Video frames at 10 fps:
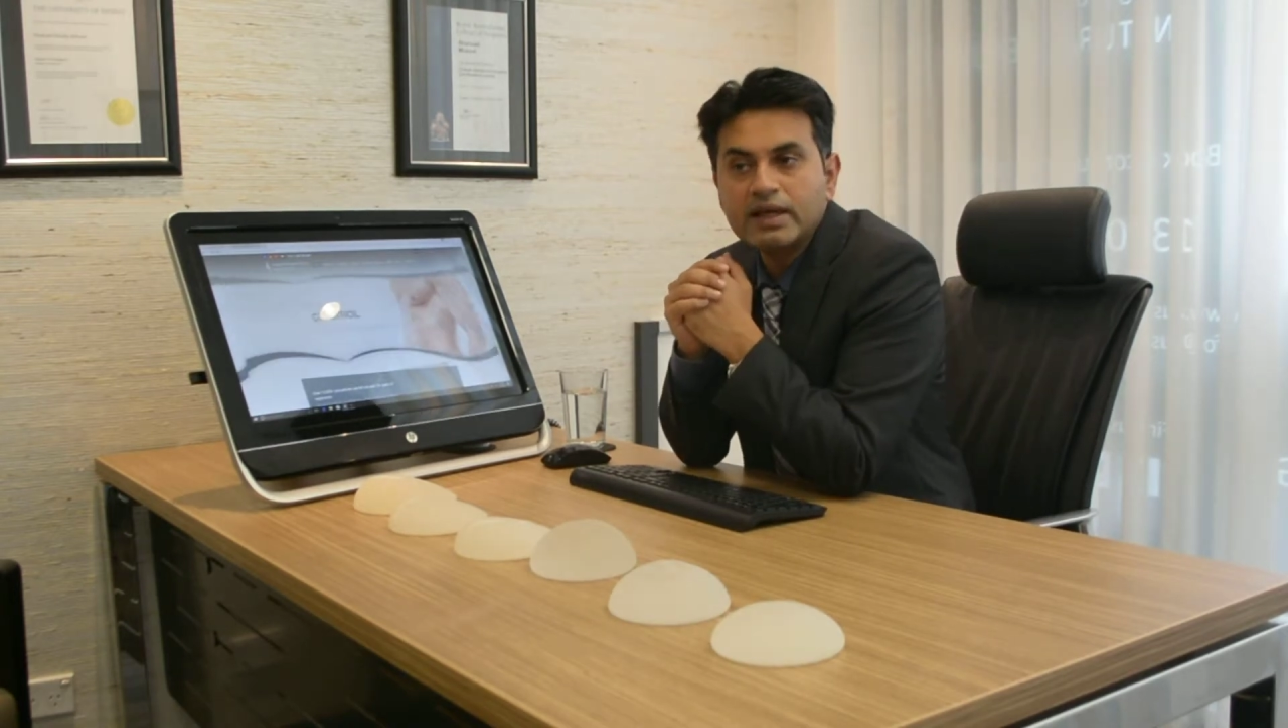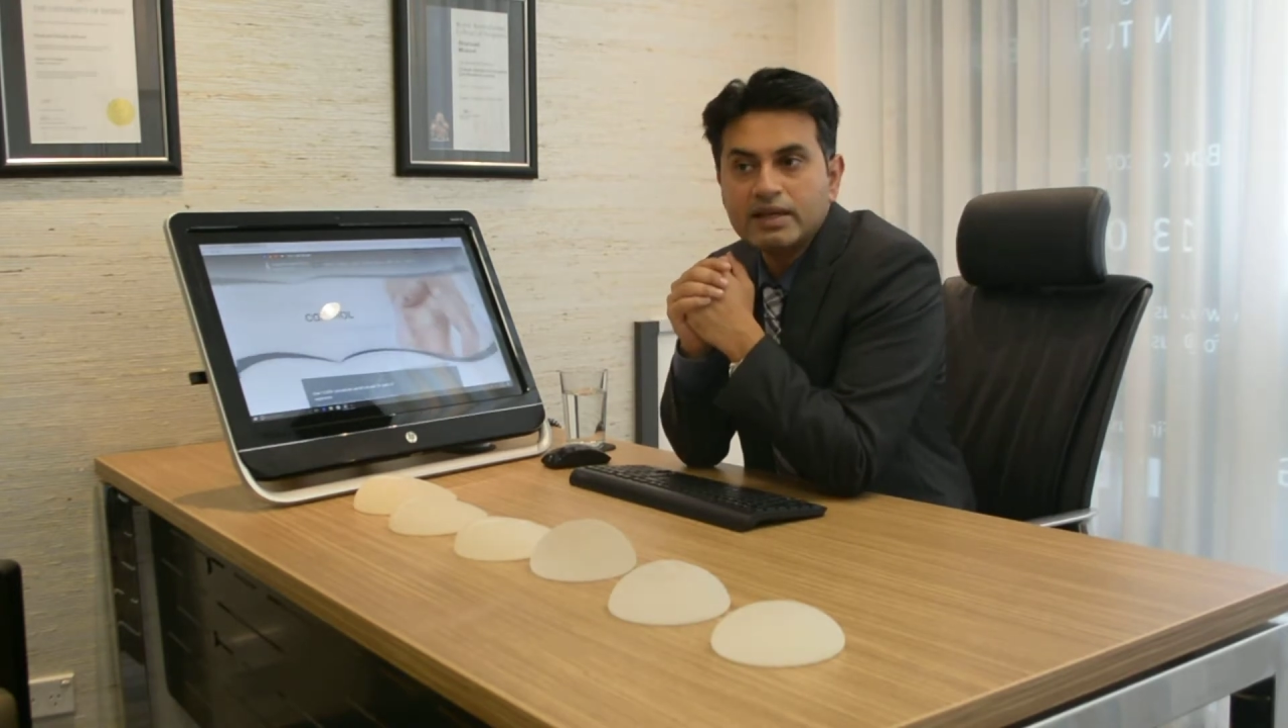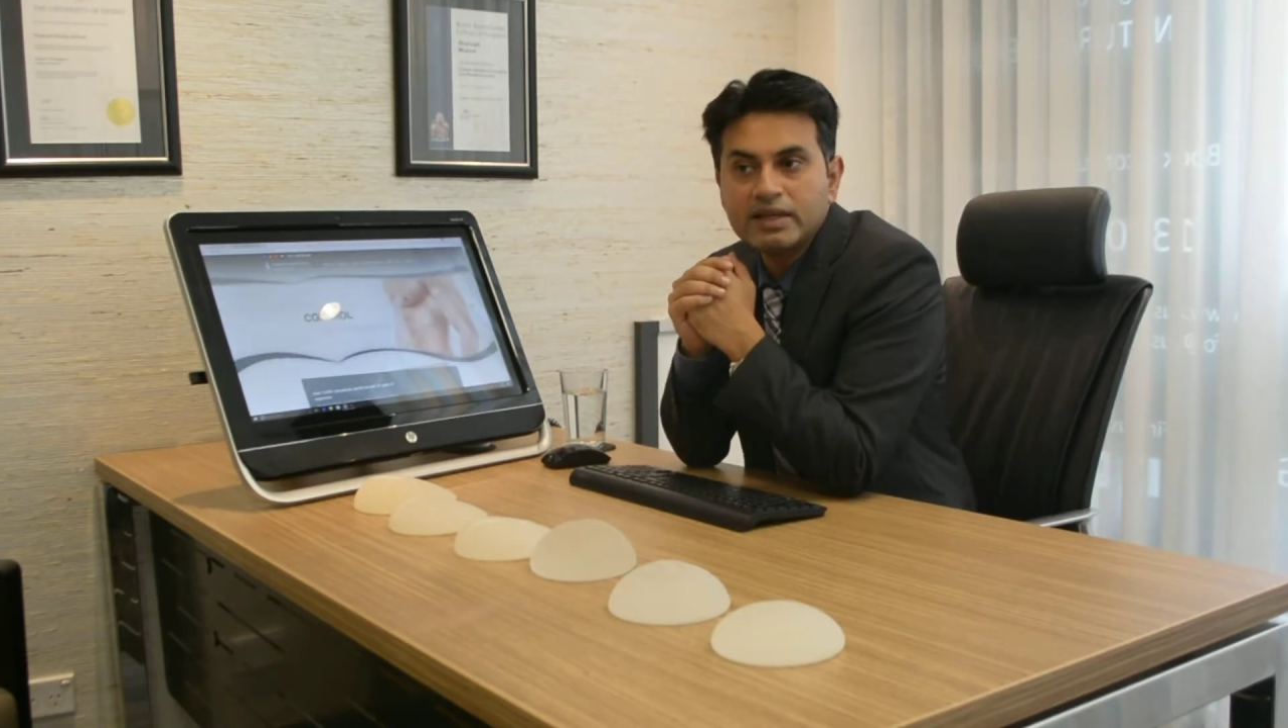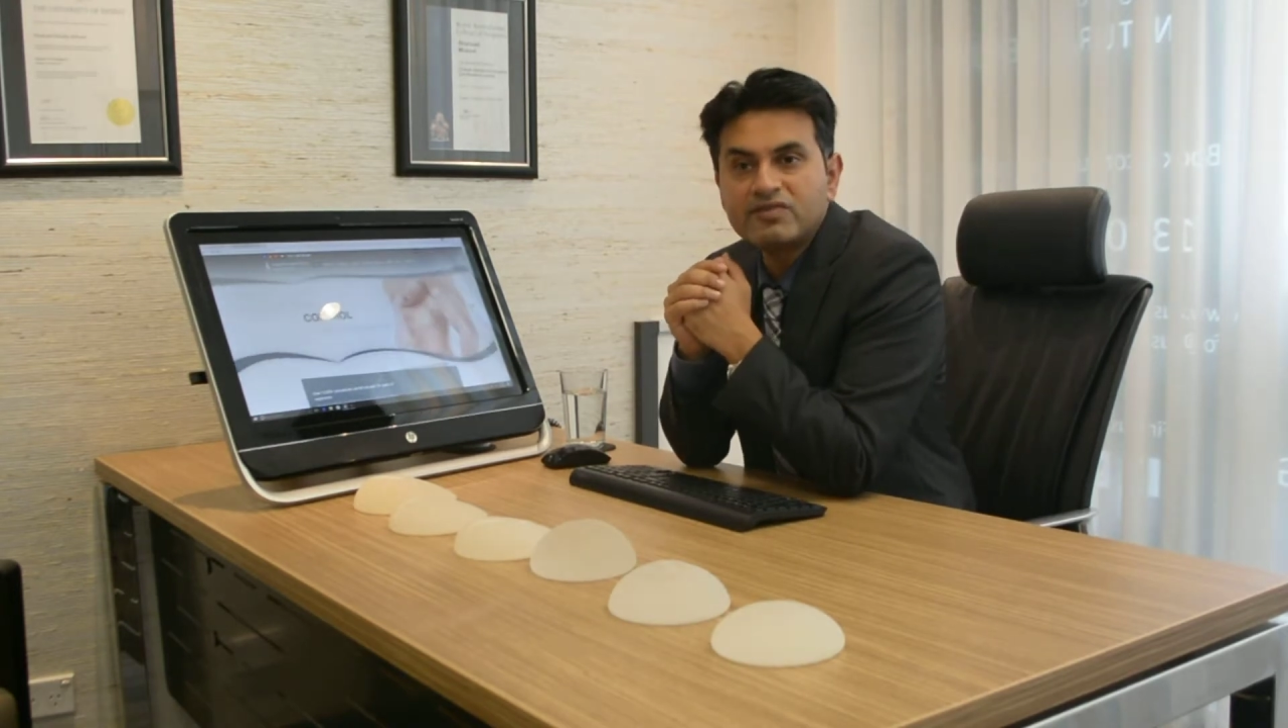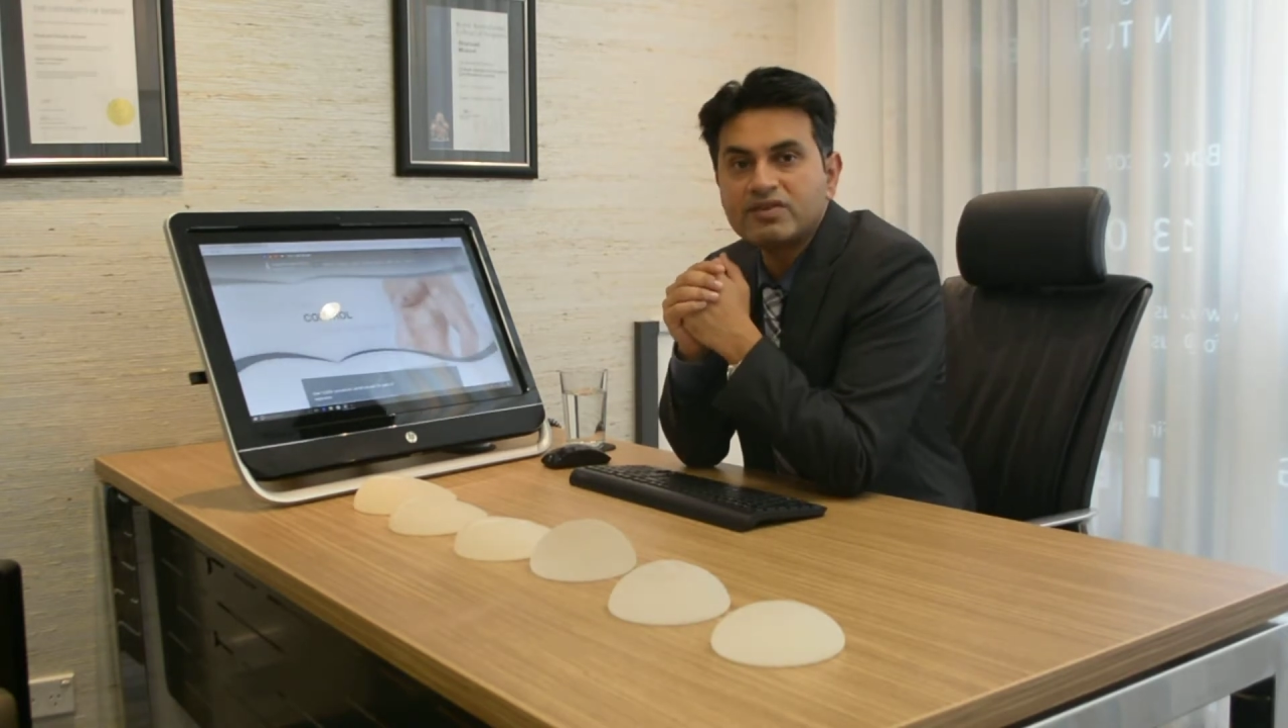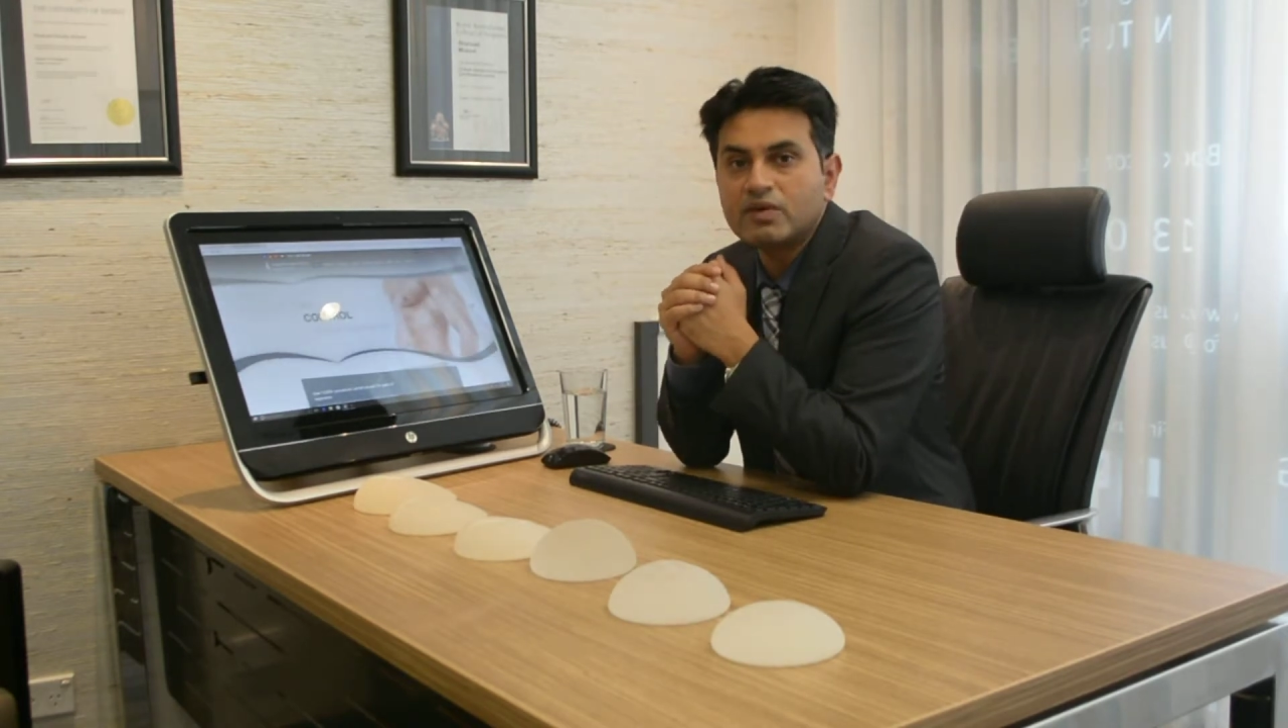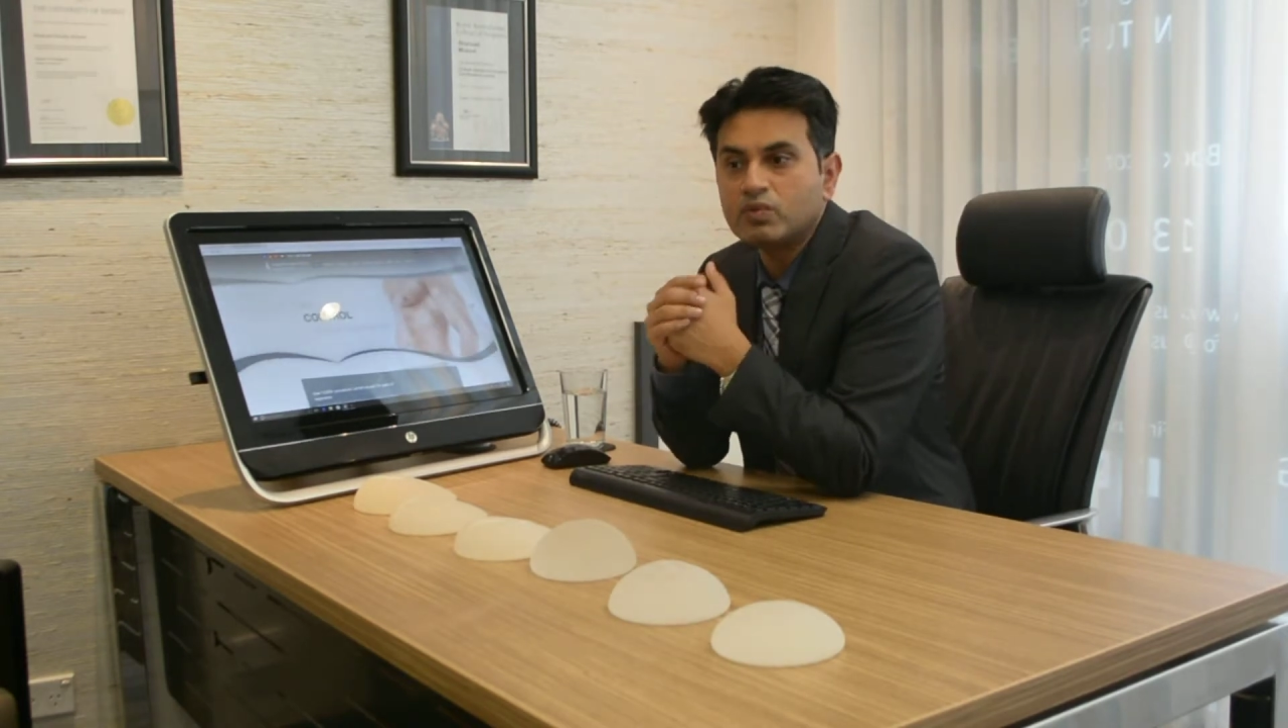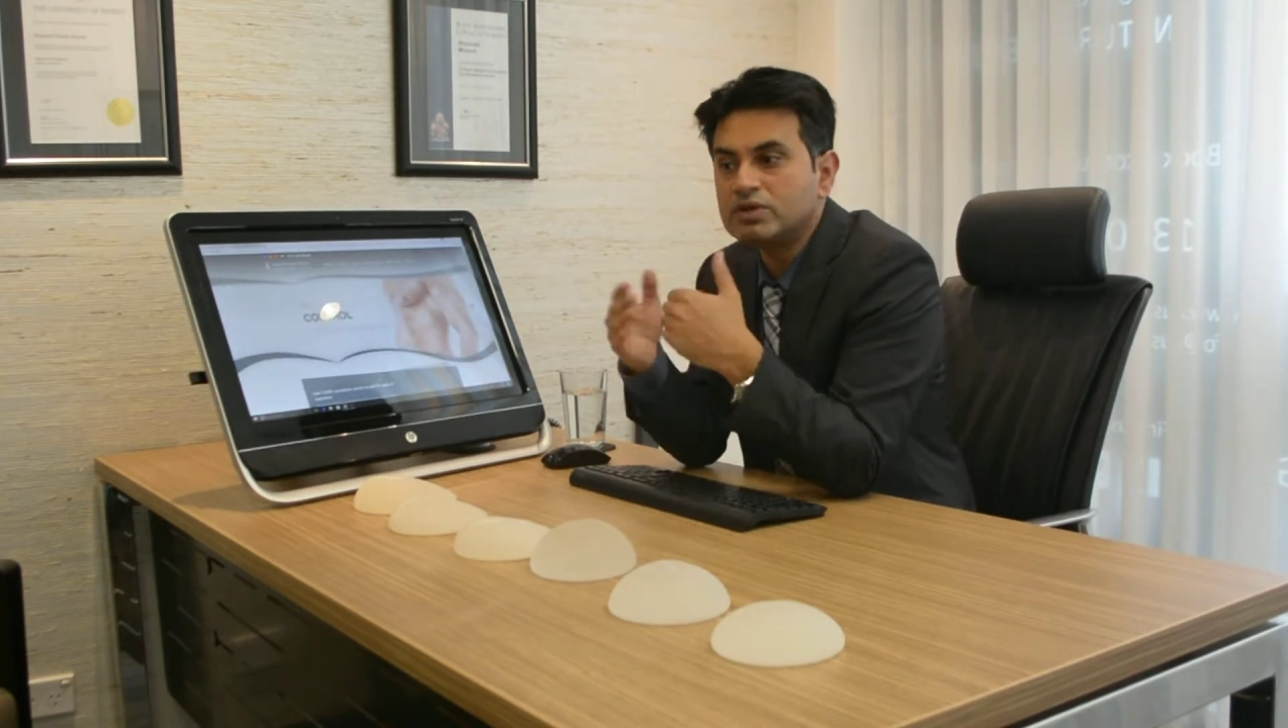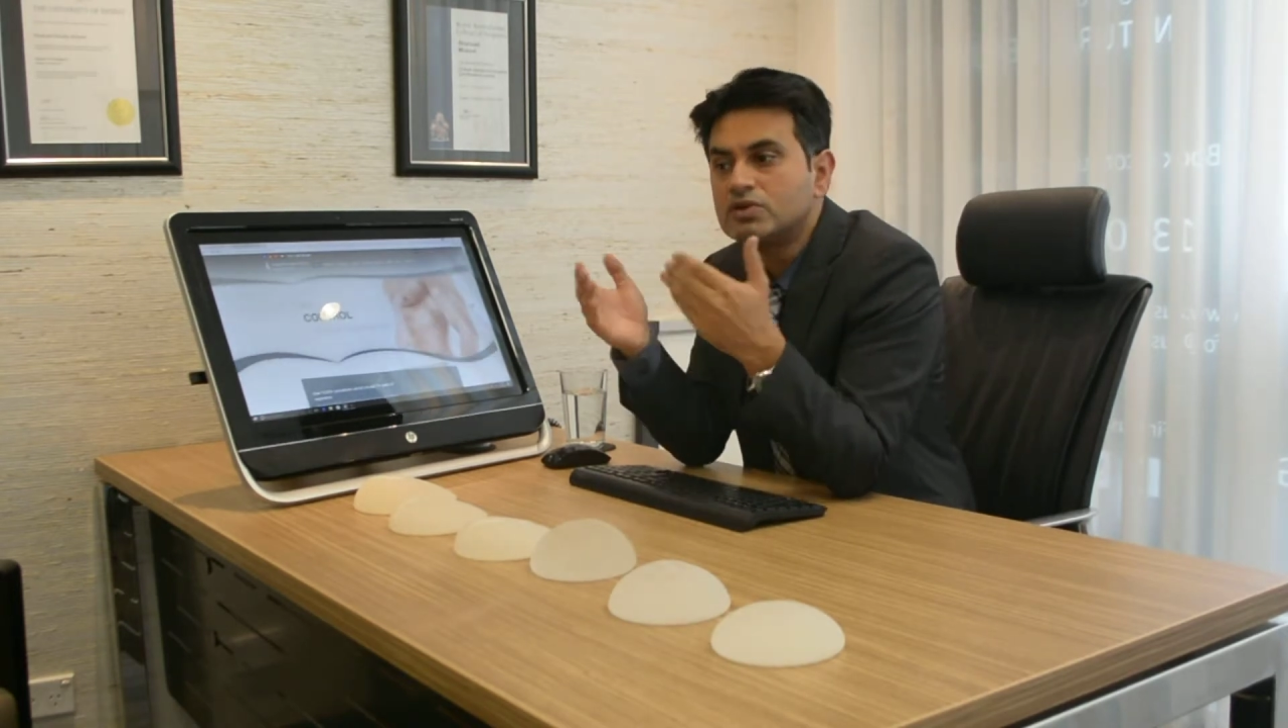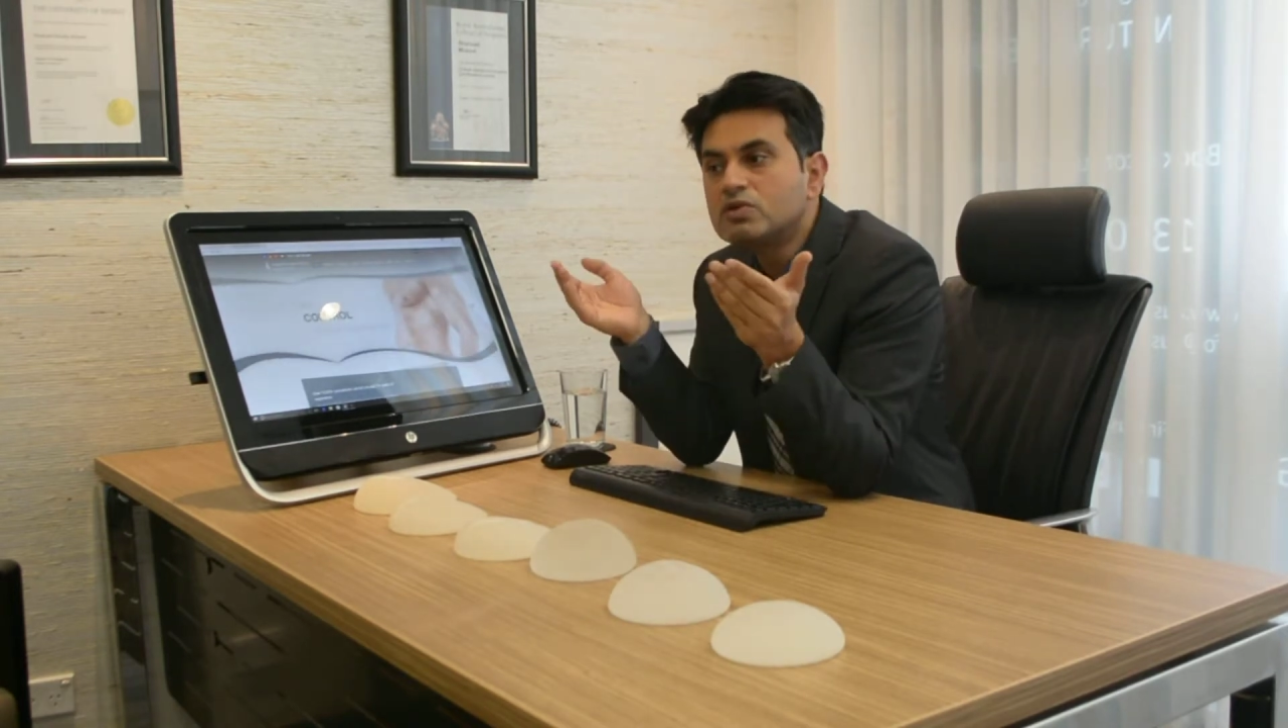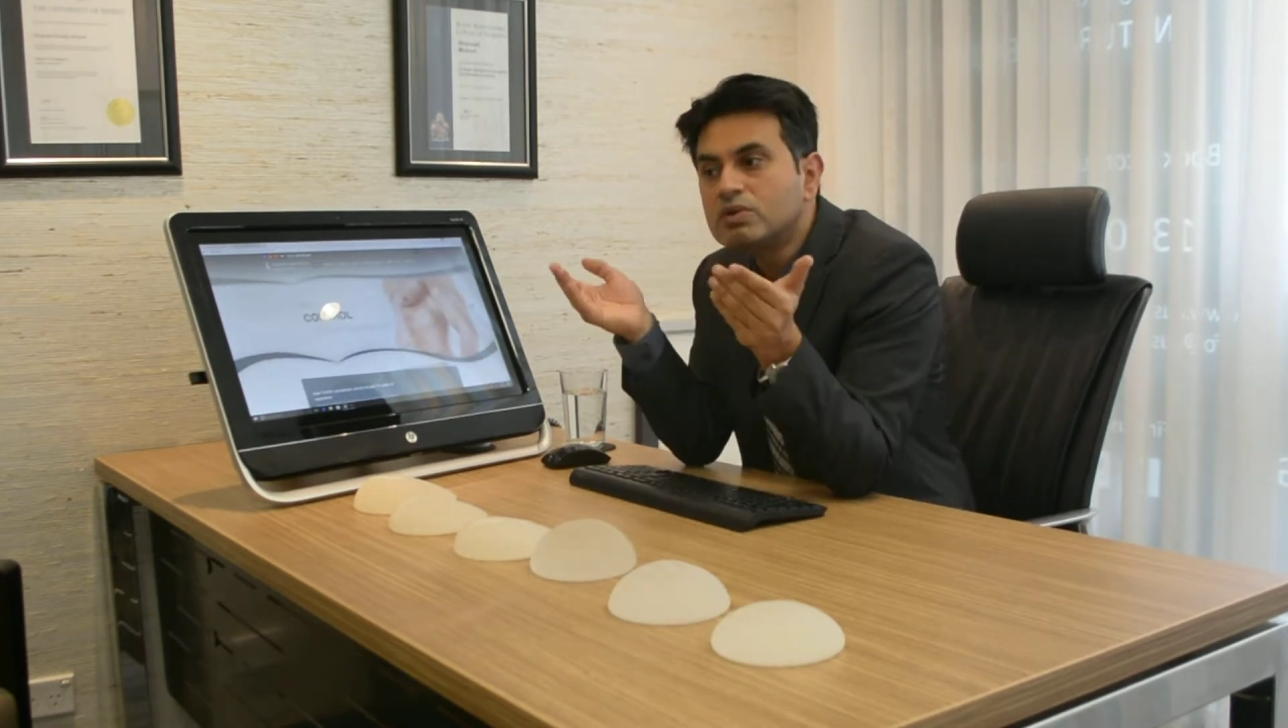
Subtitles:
lifts that we do,